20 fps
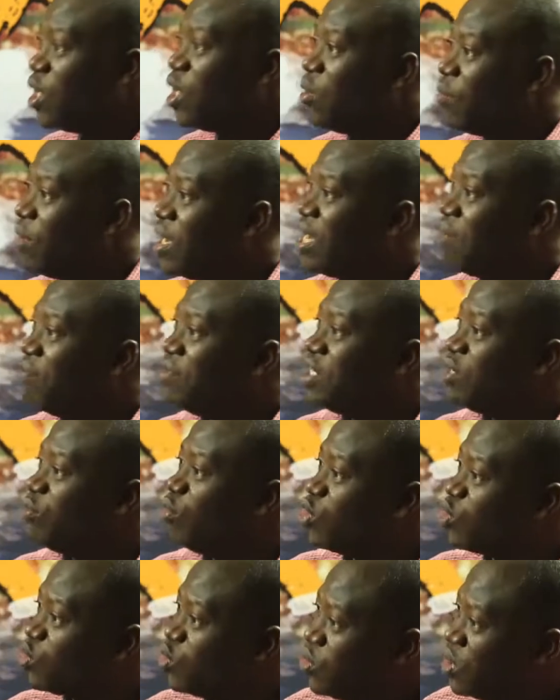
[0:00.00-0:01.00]
When everything
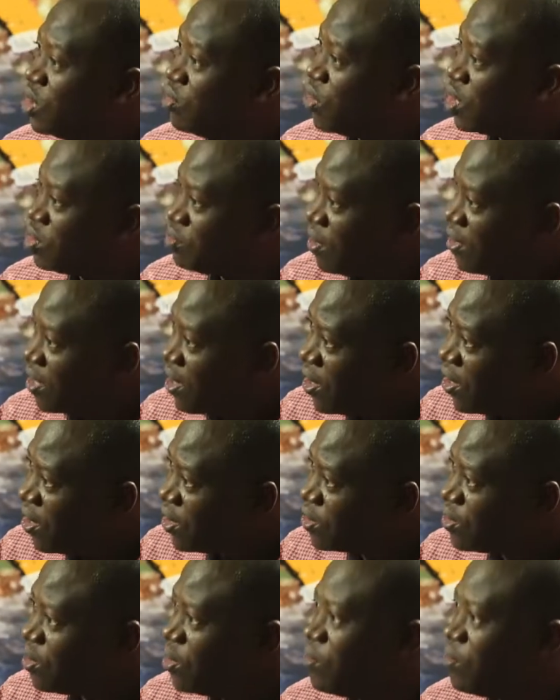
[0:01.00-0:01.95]
was good, he was with us.